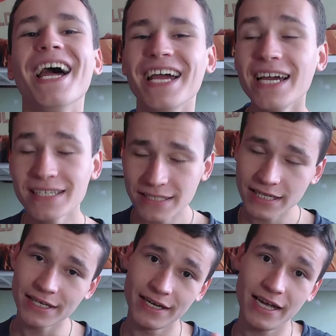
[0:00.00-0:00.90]
And
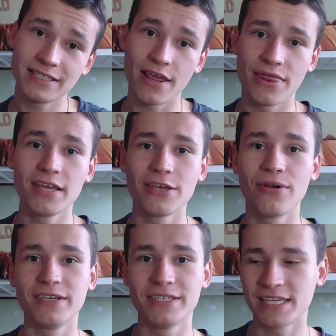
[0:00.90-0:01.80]
guys, I think you
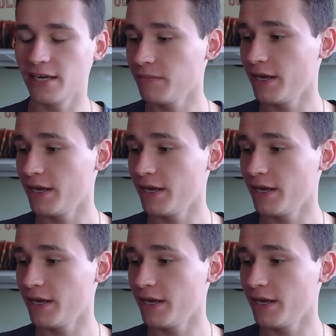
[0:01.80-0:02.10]
understand me.